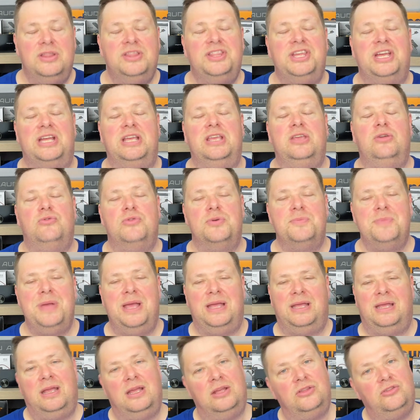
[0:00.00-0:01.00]
Thank you for
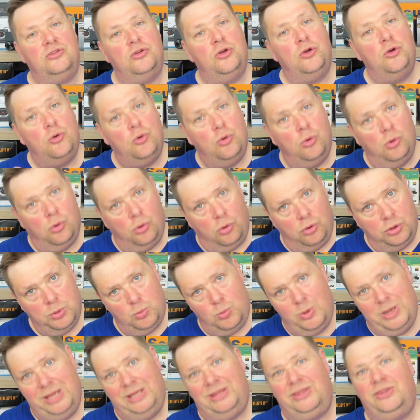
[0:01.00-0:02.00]
making it all the
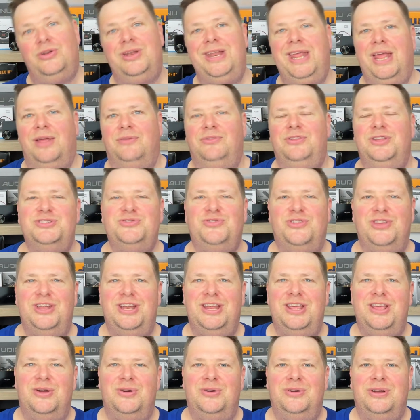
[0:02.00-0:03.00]
way to the end of this
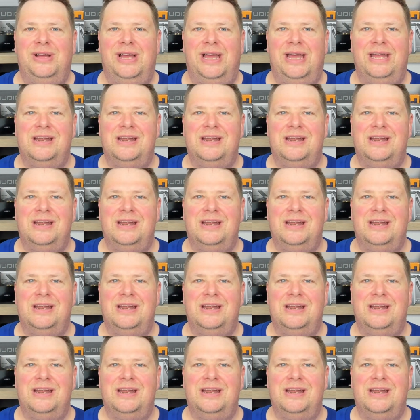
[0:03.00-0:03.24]
video.